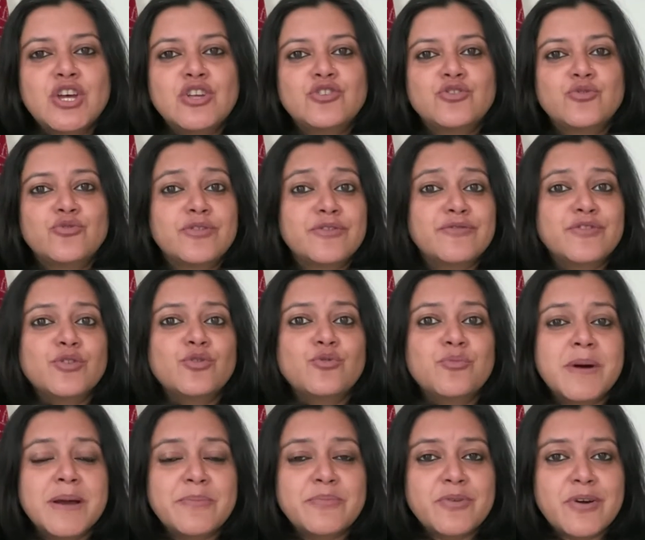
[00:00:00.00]
to review
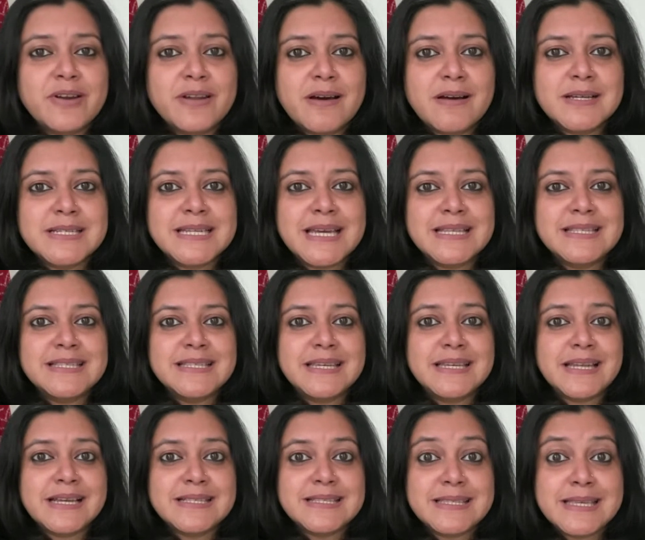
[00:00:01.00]
my product and say
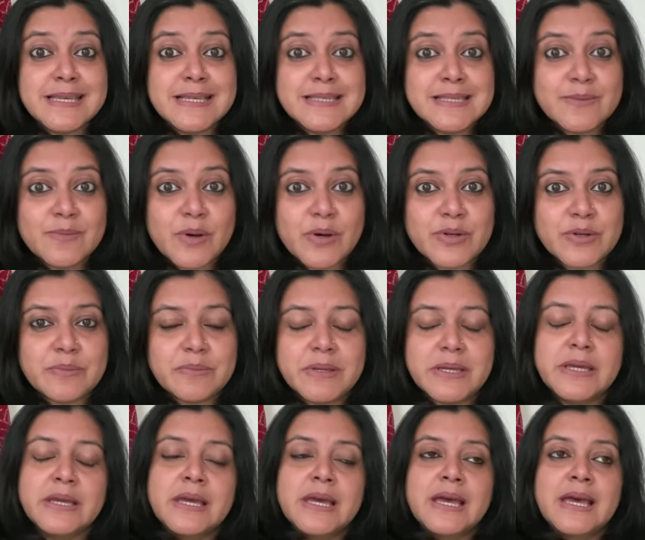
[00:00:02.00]
nice things about
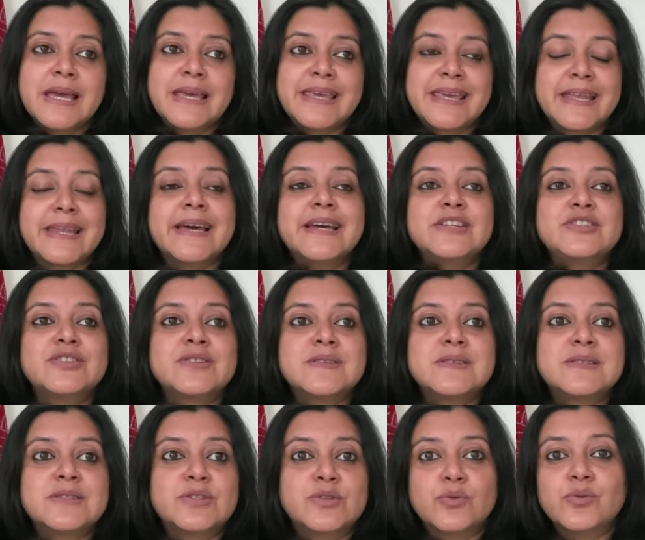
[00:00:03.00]
me. Can I
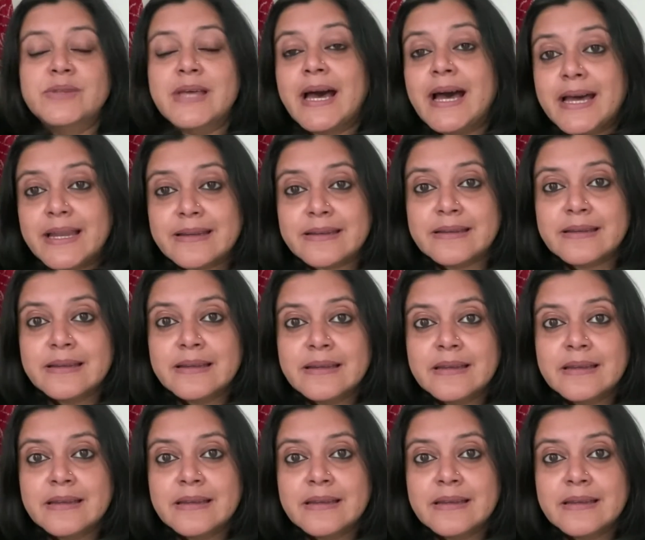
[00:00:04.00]
just do that?